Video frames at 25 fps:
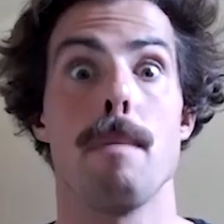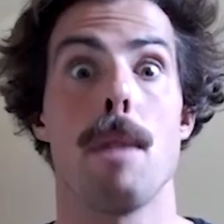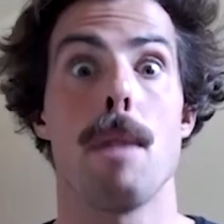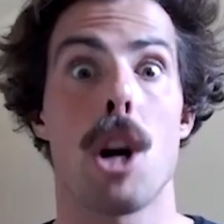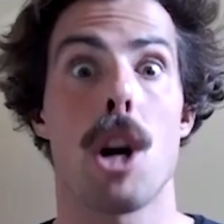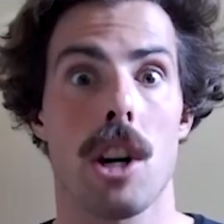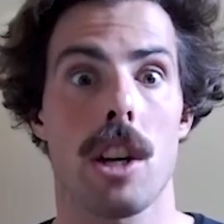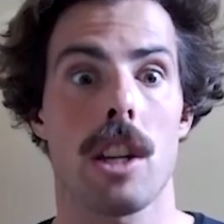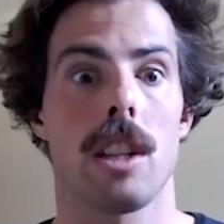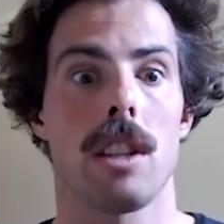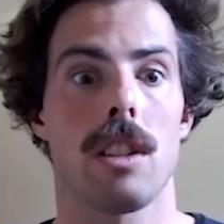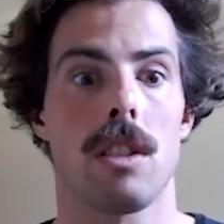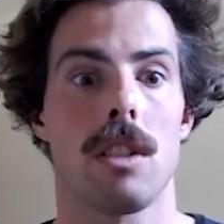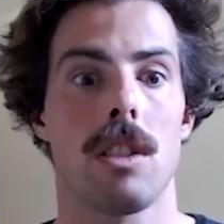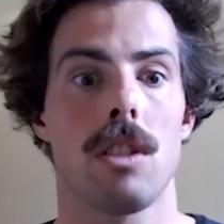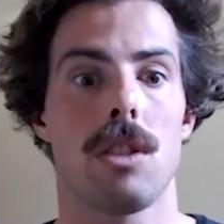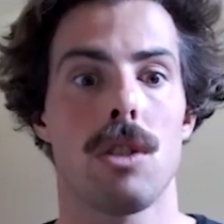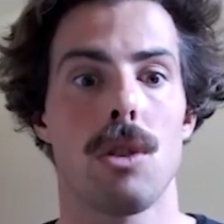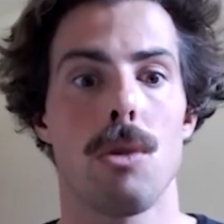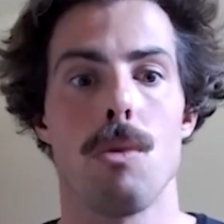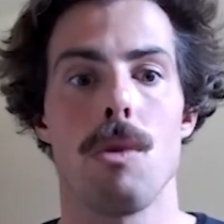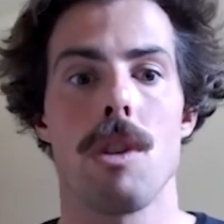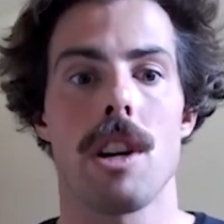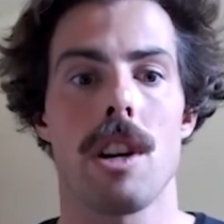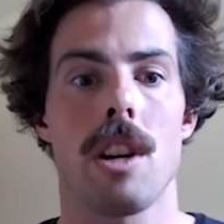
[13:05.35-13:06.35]
on the market.
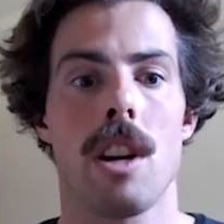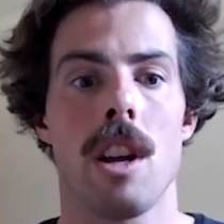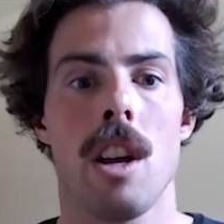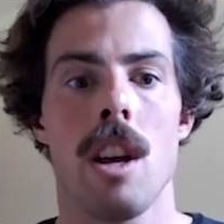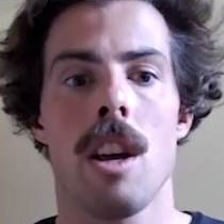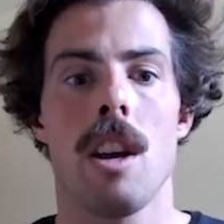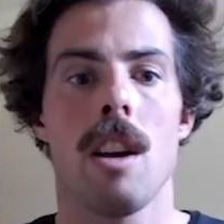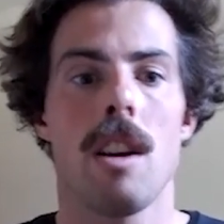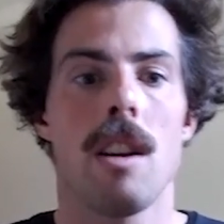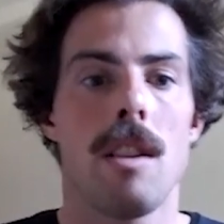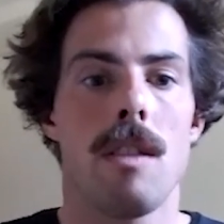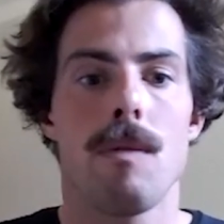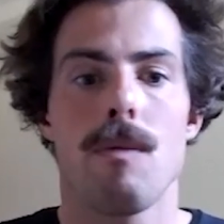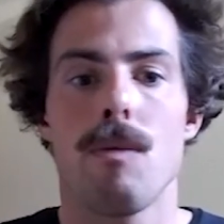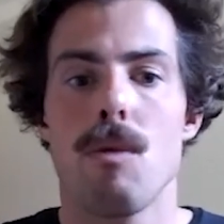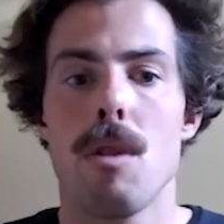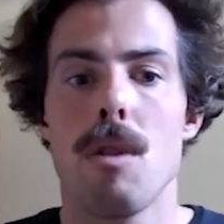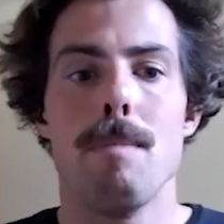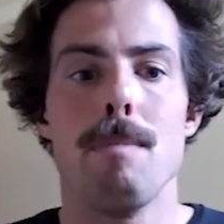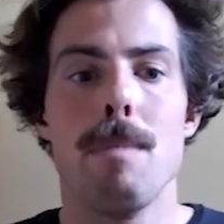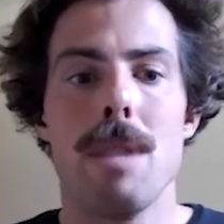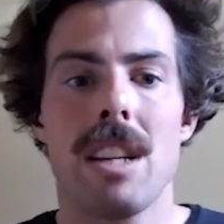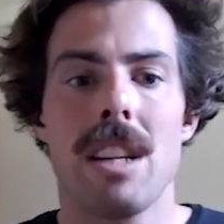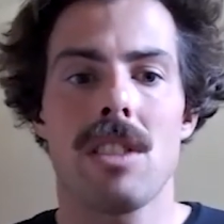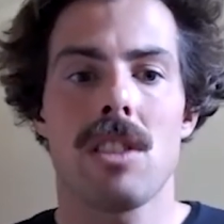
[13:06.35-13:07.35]
So we're we're
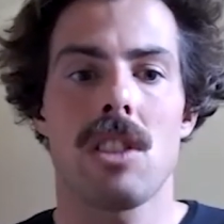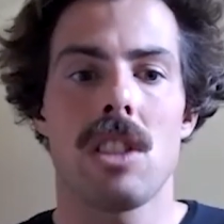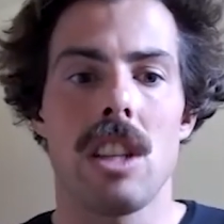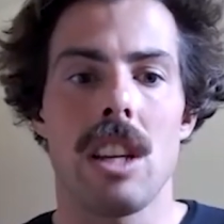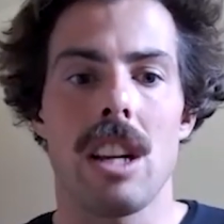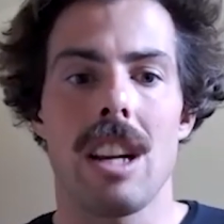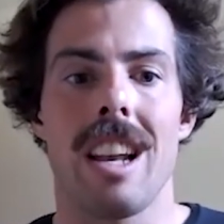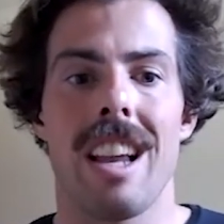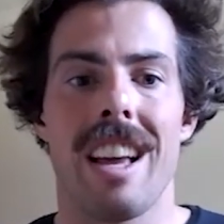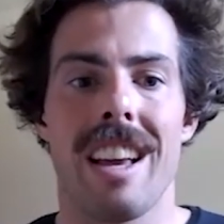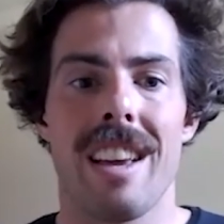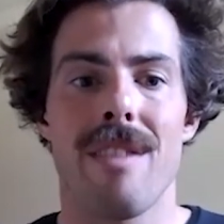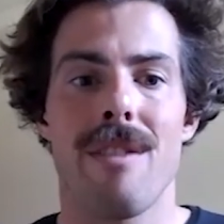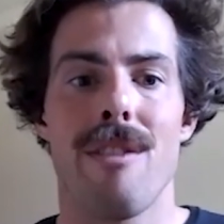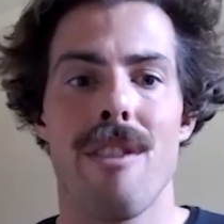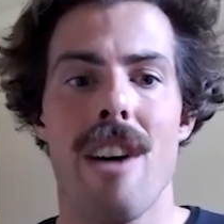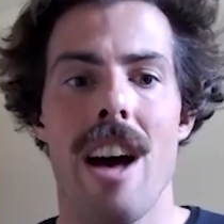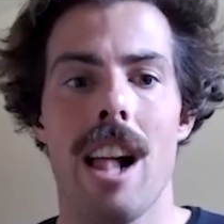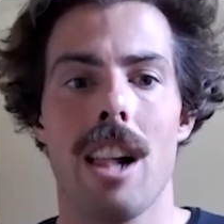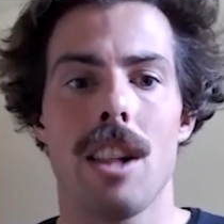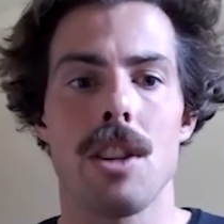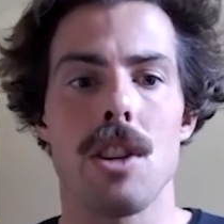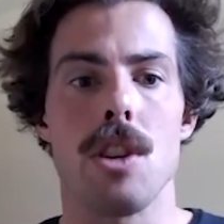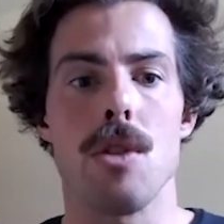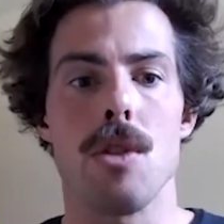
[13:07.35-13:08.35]
mixing like
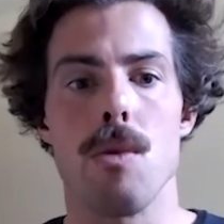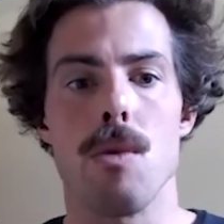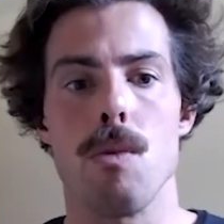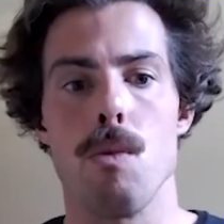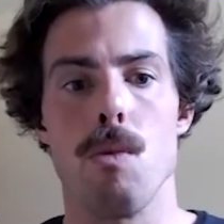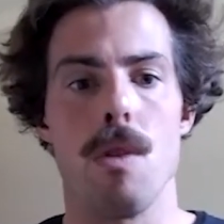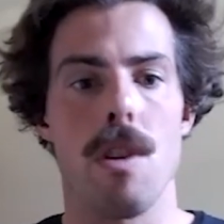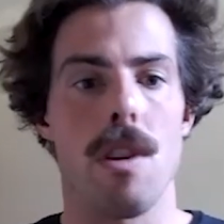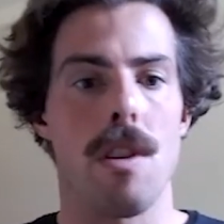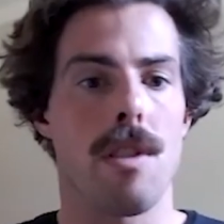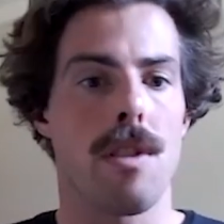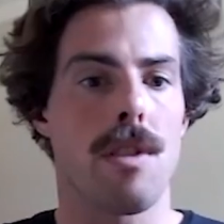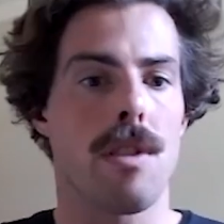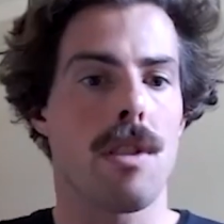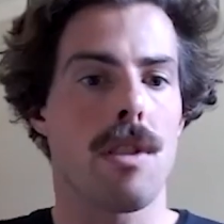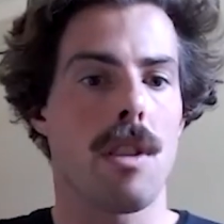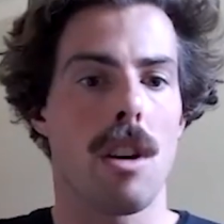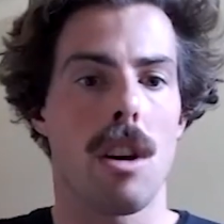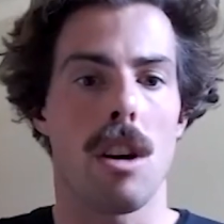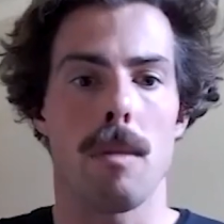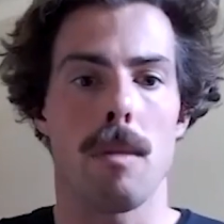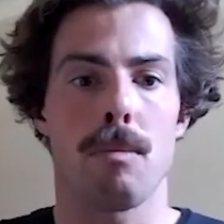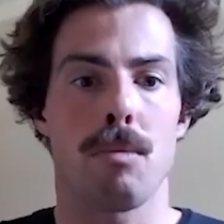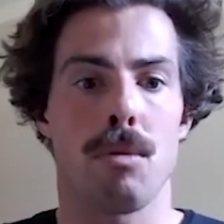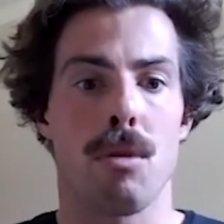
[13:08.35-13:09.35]
value with
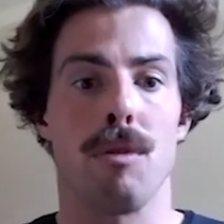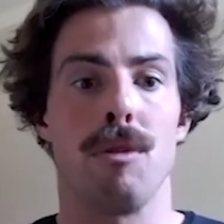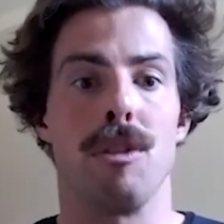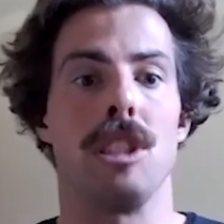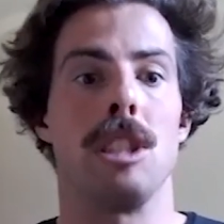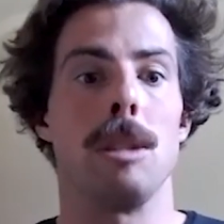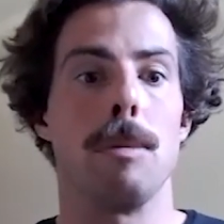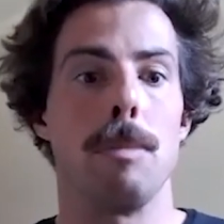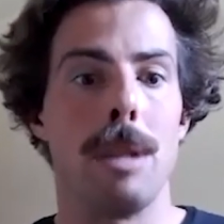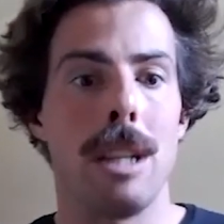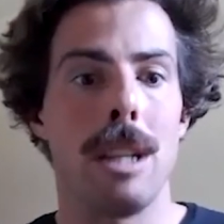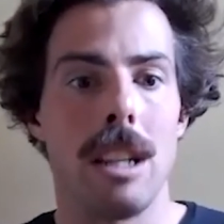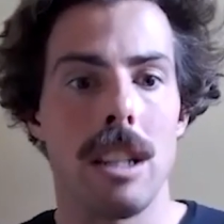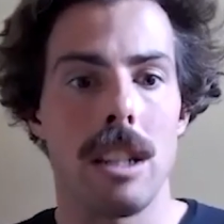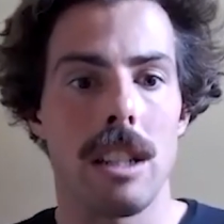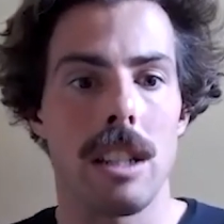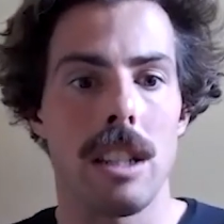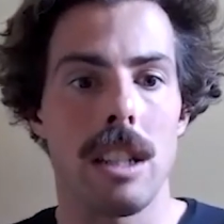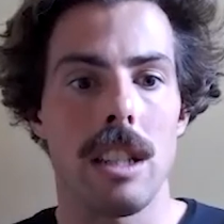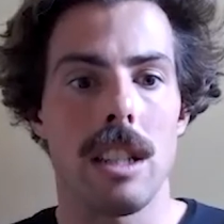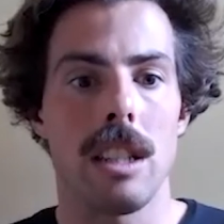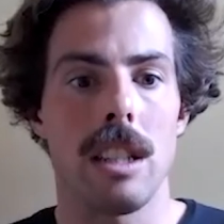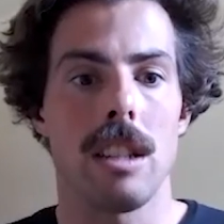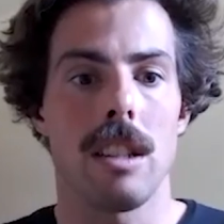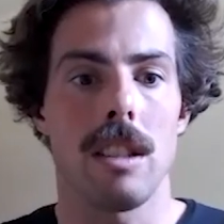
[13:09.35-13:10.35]
uh,
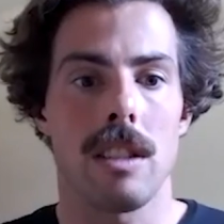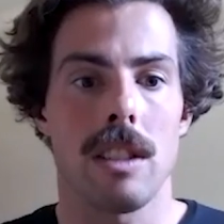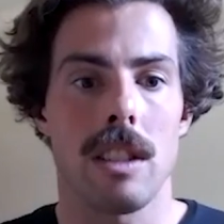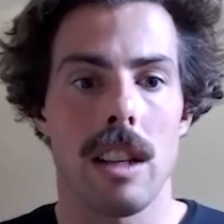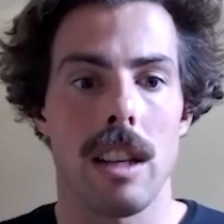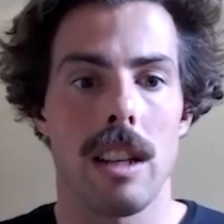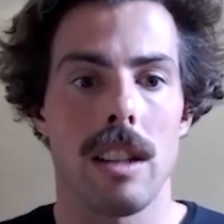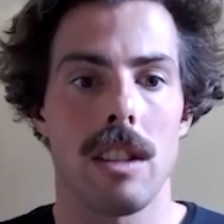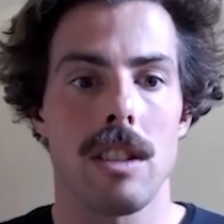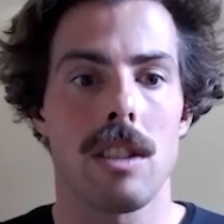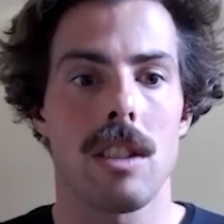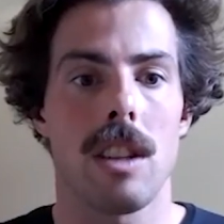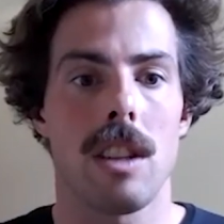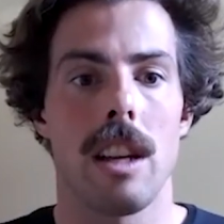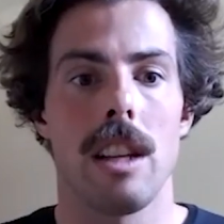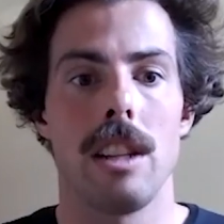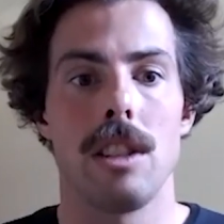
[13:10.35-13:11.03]
profitability in a sense.